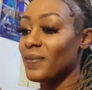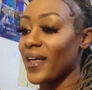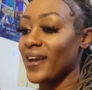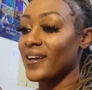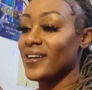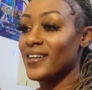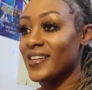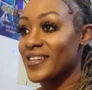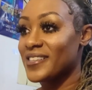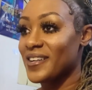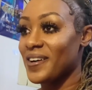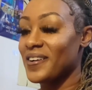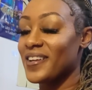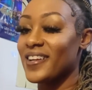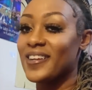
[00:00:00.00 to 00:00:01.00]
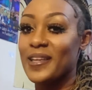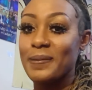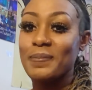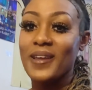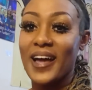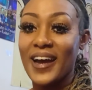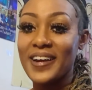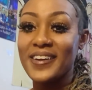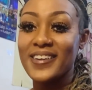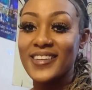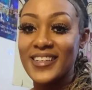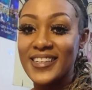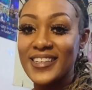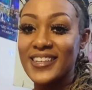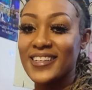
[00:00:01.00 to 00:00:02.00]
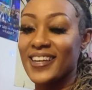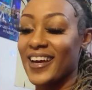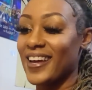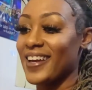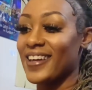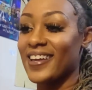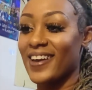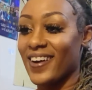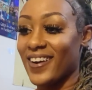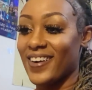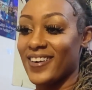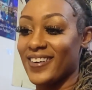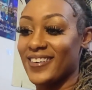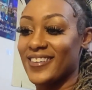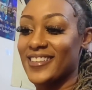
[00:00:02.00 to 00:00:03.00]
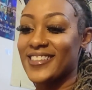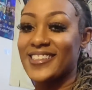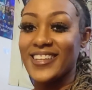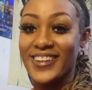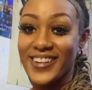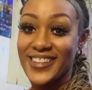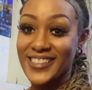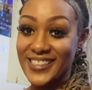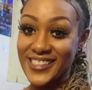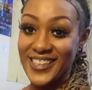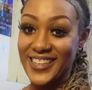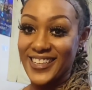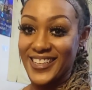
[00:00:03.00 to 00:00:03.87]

like hooked on the lip liner look, like y'all, seriously.